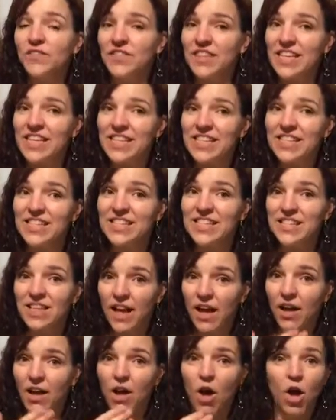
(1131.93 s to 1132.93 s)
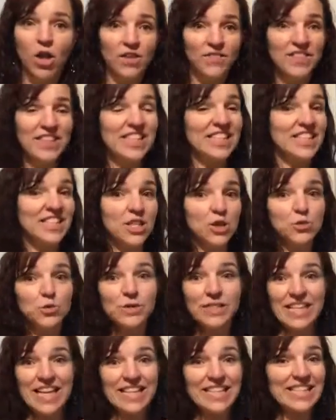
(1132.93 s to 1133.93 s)
of these
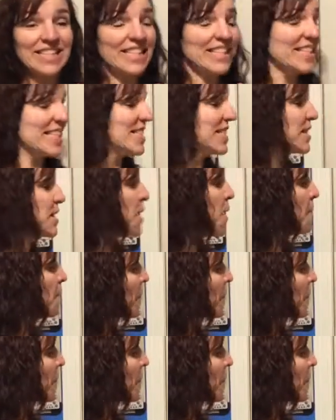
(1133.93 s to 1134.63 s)
central tendencies?